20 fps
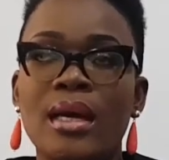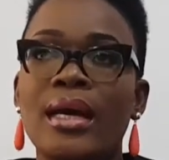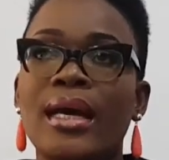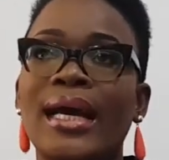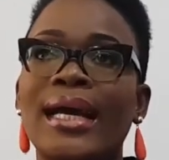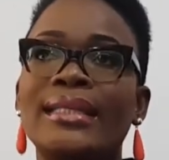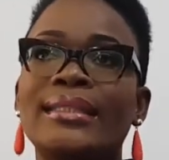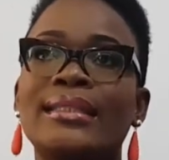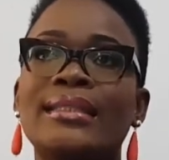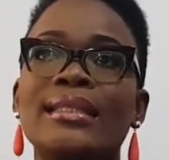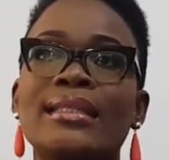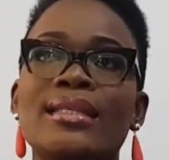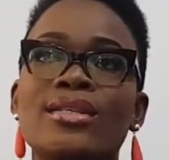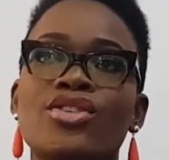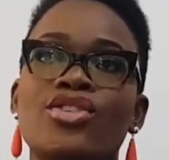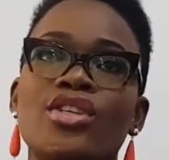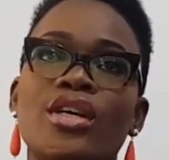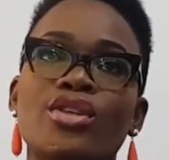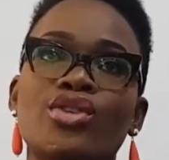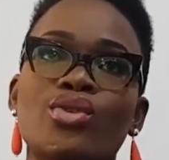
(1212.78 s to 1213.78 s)
I see this
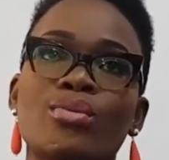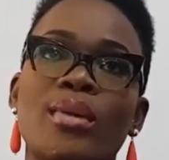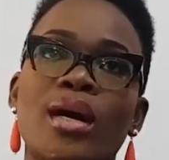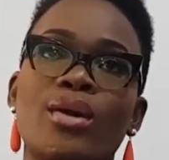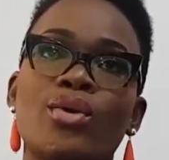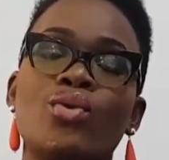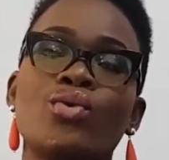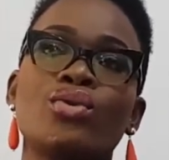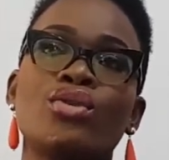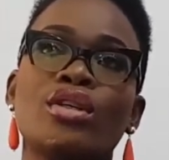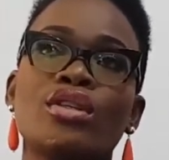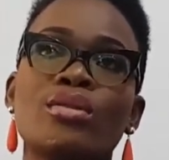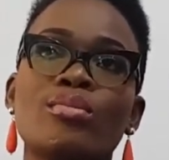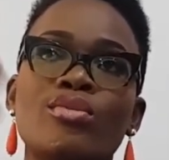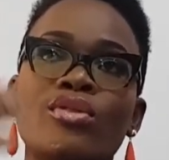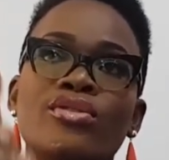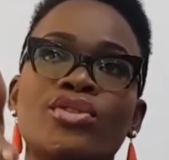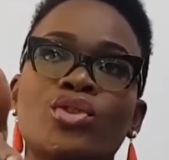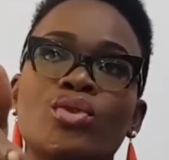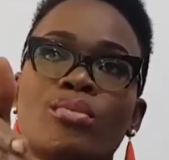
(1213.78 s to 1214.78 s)
gentleman who just
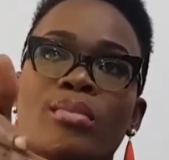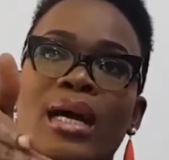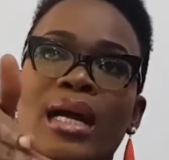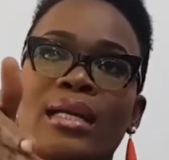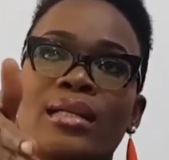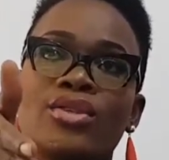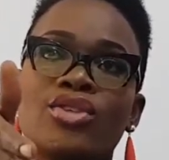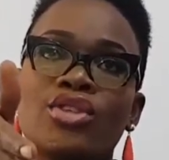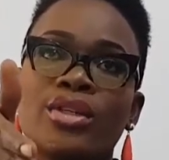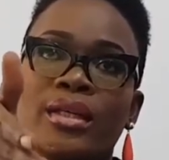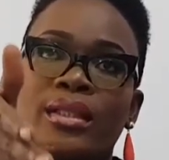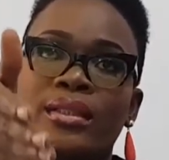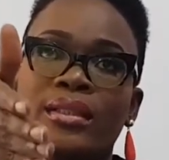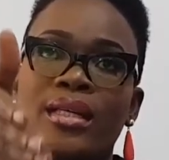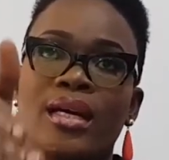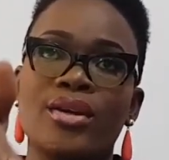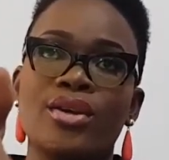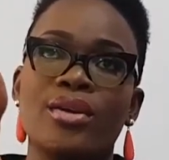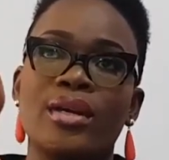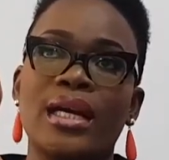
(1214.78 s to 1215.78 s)
moved to
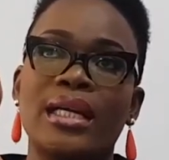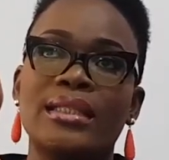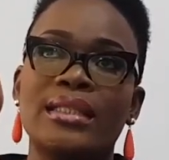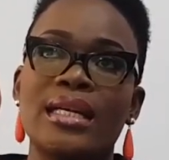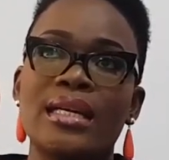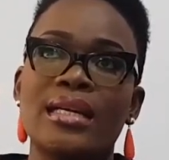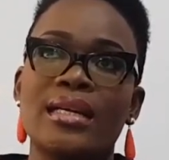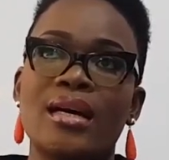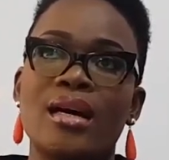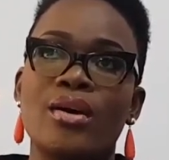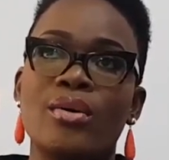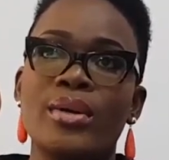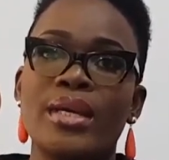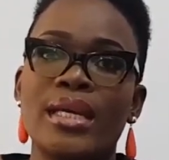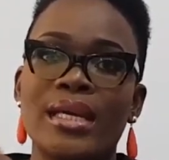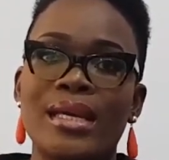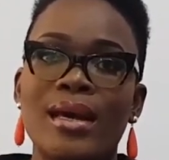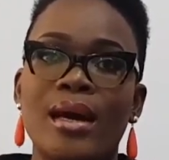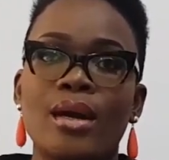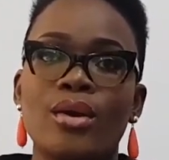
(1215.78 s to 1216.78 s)
Manchester United now,
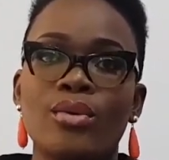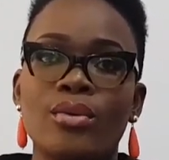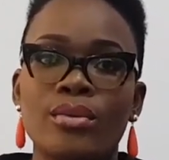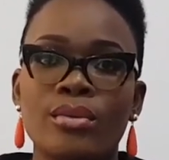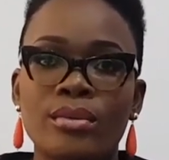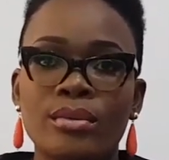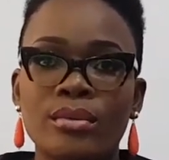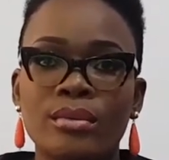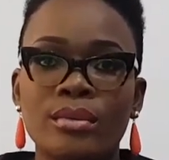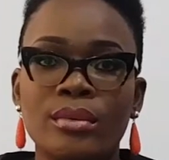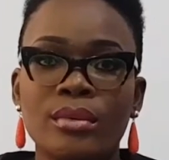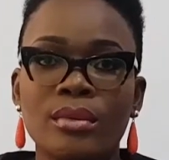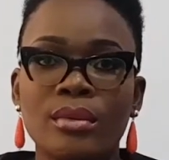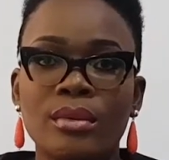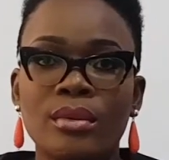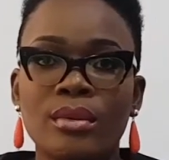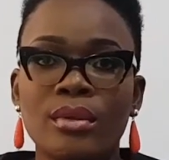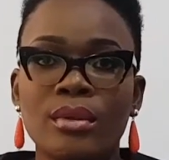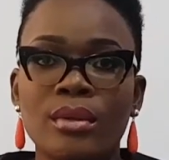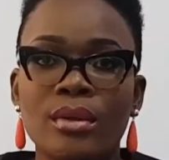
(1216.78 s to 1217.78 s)
Igalo.
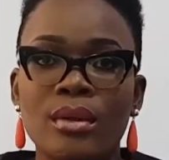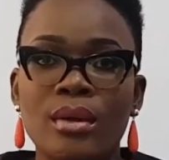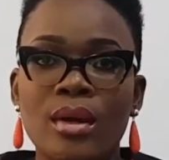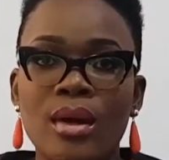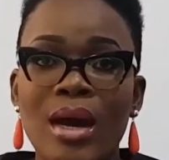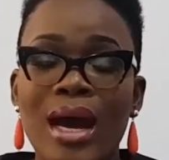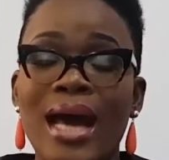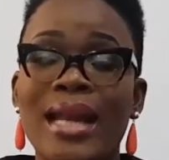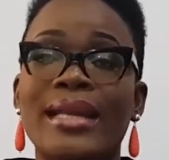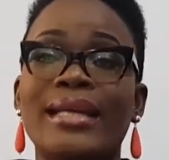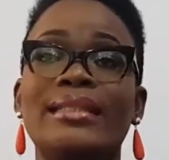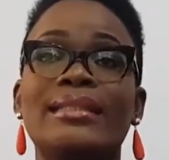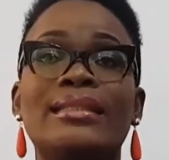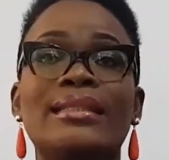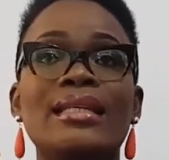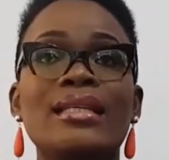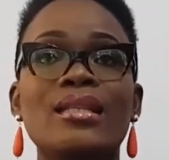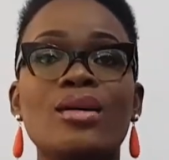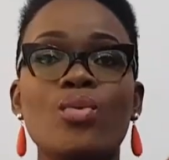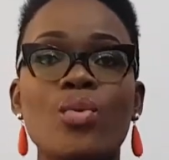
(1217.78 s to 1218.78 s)
And I
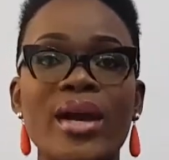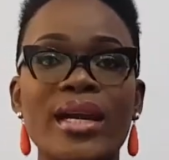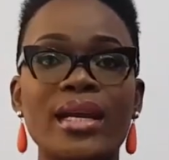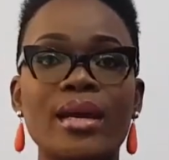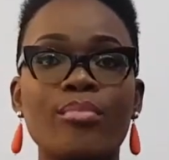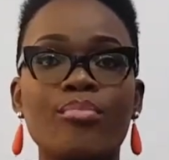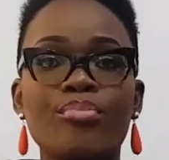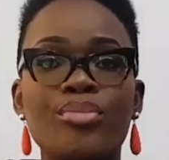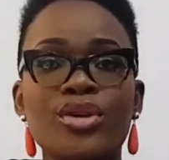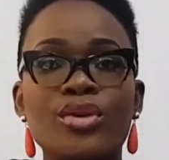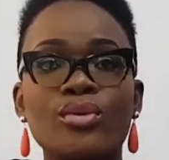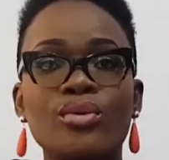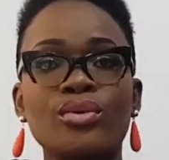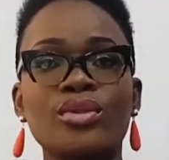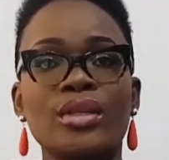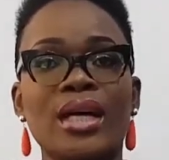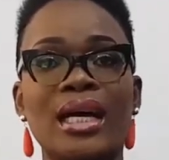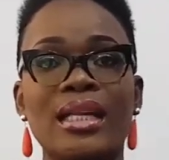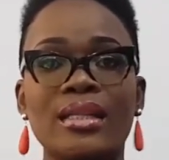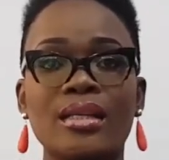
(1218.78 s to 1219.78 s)
see the way they
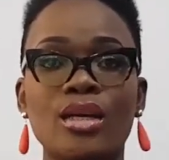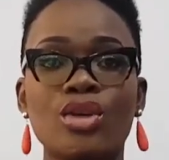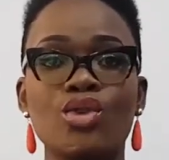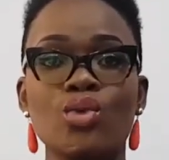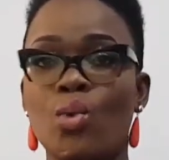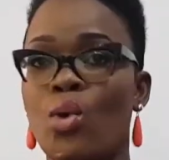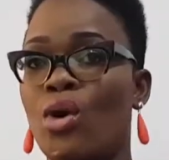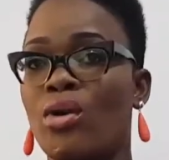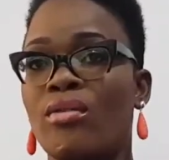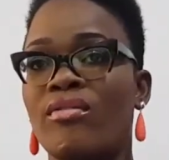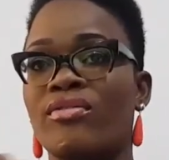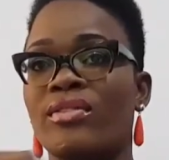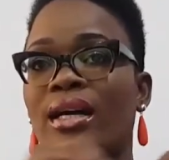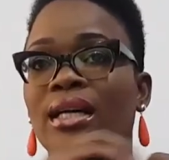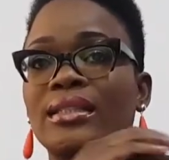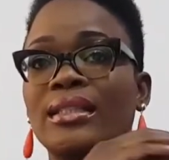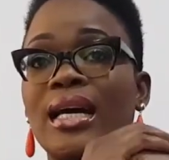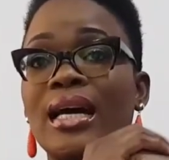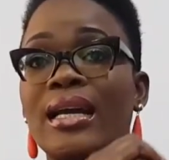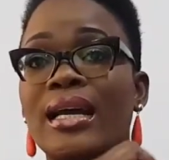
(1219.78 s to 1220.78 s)
build and they do all of
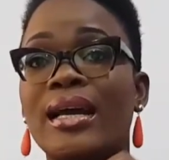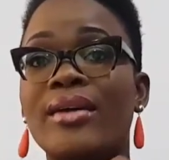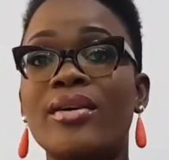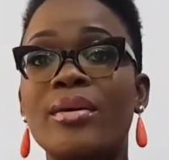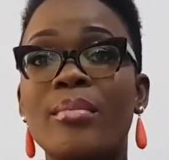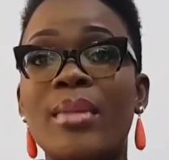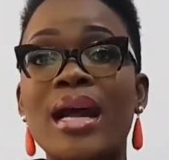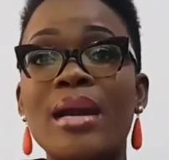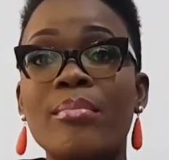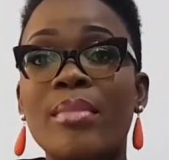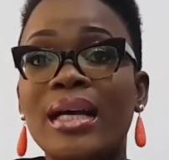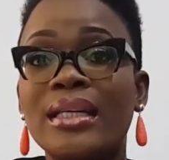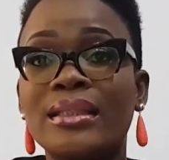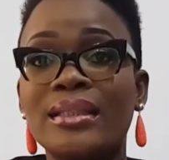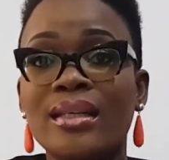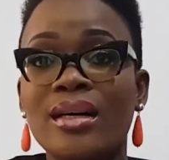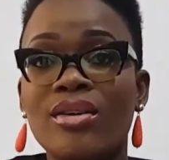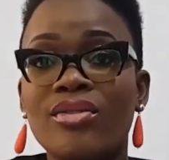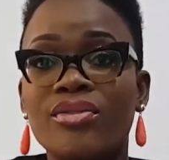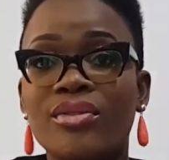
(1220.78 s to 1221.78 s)
that. And I remind
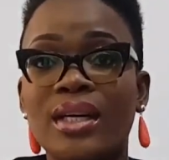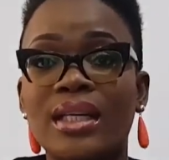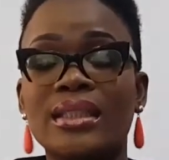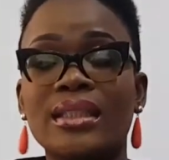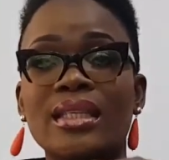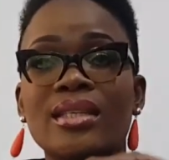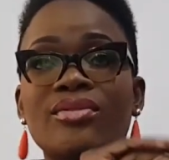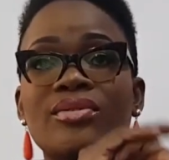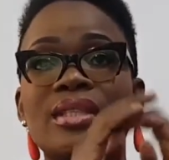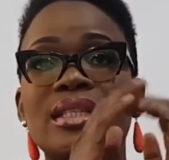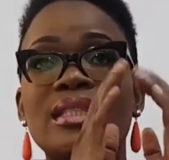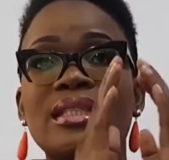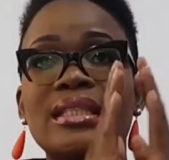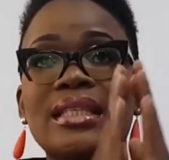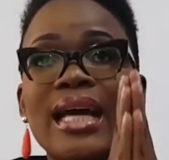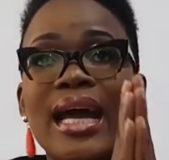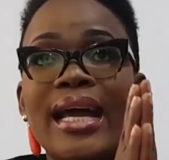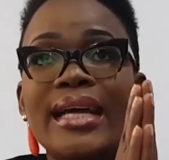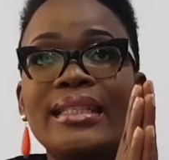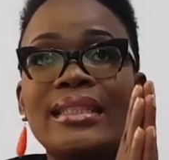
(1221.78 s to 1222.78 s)
myself that if these
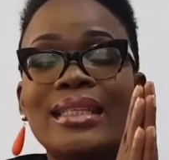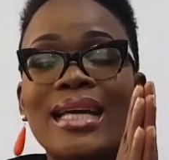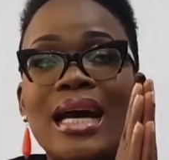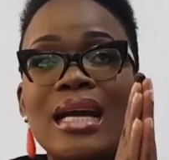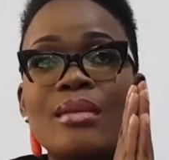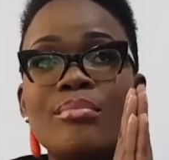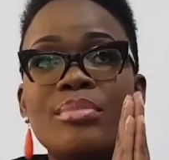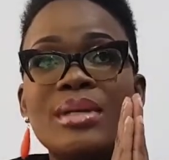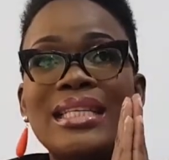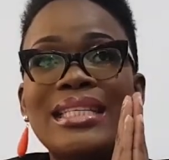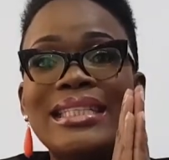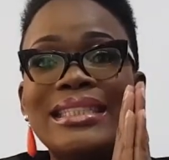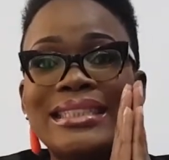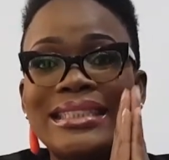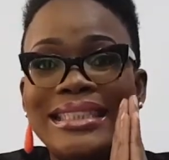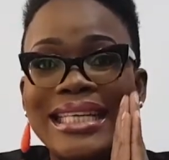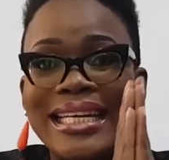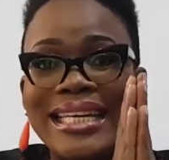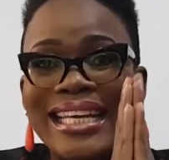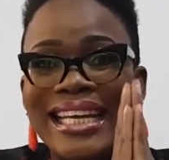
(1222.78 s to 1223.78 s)
guys can be this
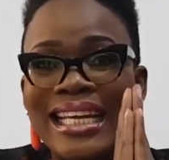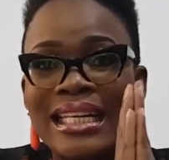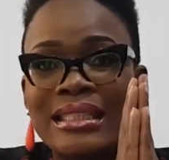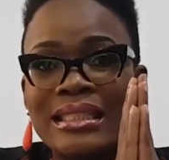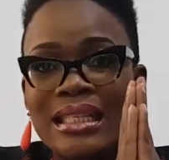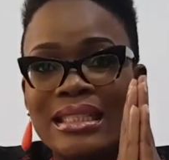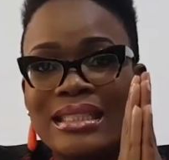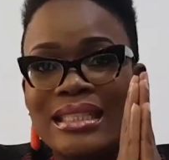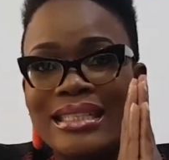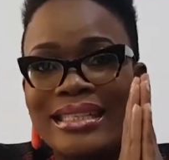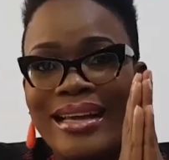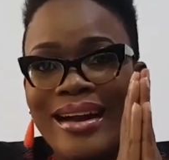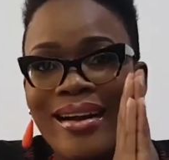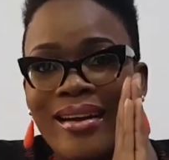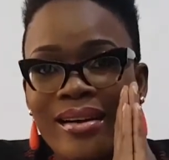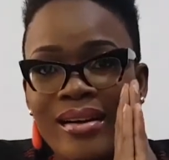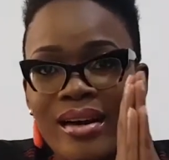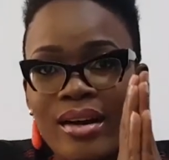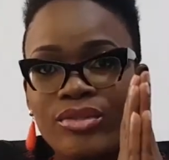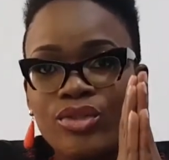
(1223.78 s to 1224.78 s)
dedicated to their
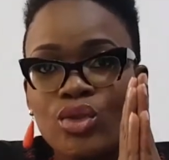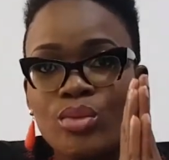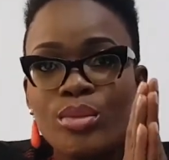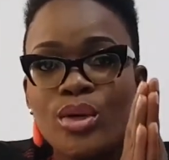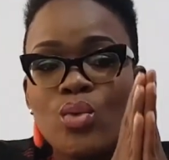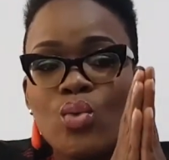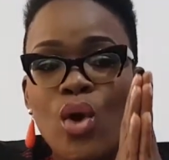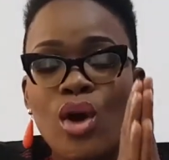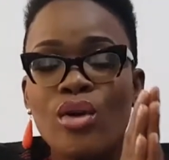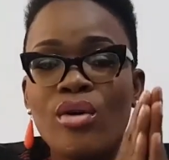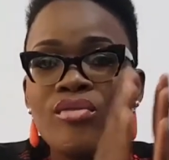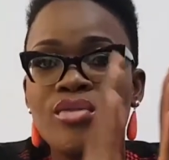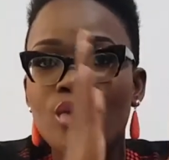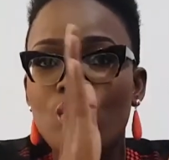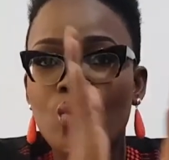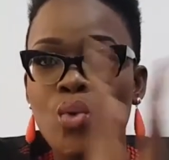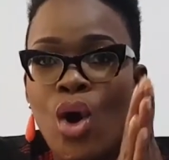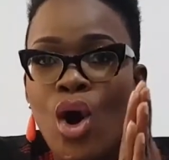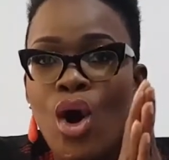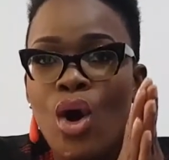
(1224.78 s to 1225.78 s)
craft, to be one of
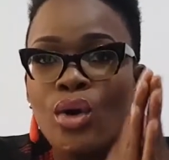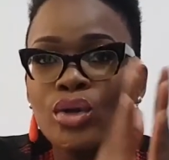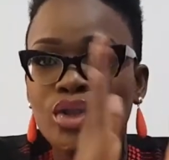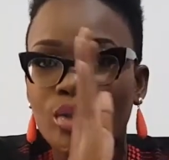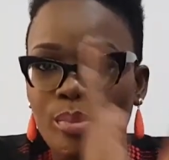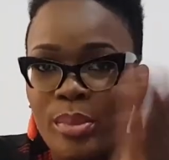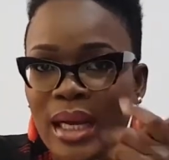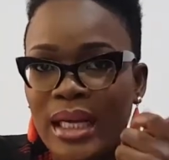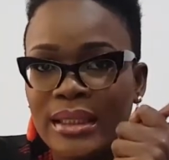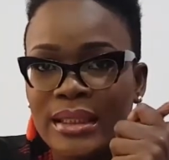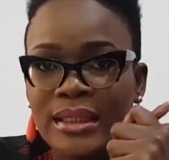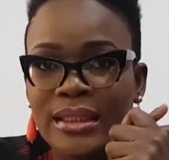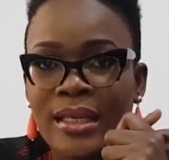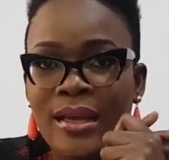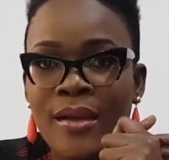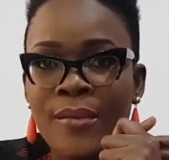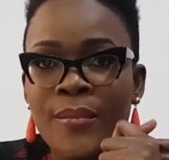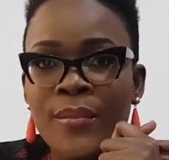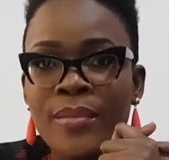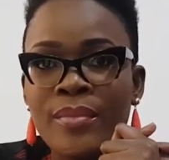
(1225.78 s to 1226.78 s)
the world's best.
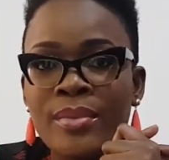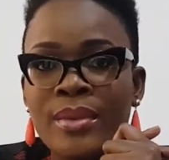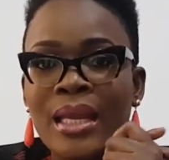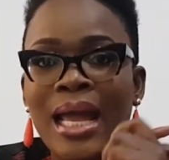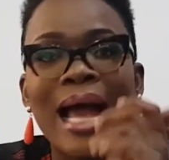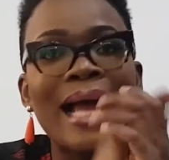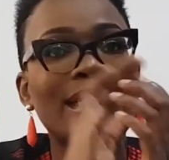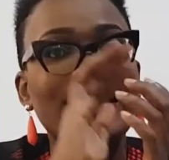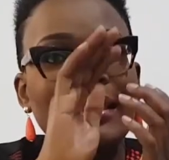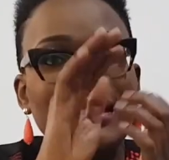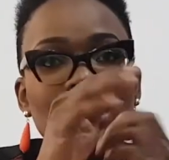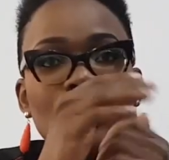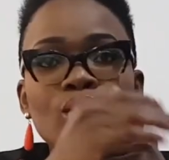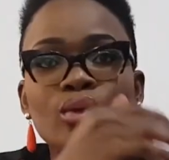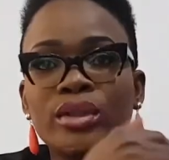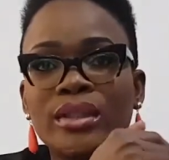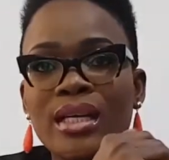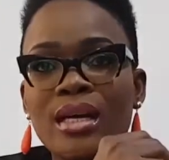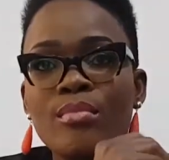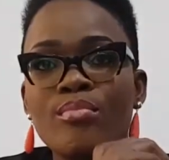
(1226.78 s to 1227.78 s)
I see
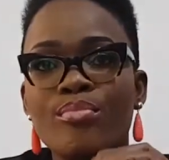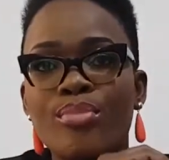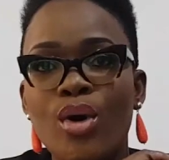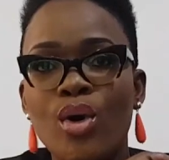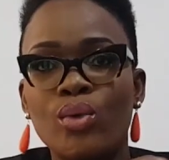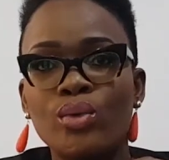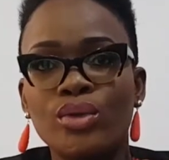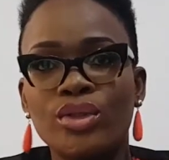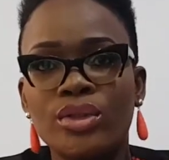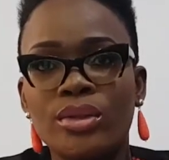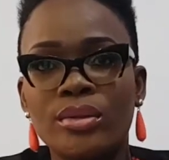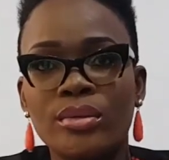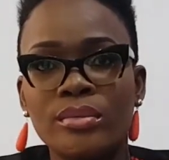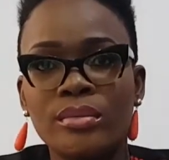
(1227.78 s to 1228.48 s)
Usain Bolt.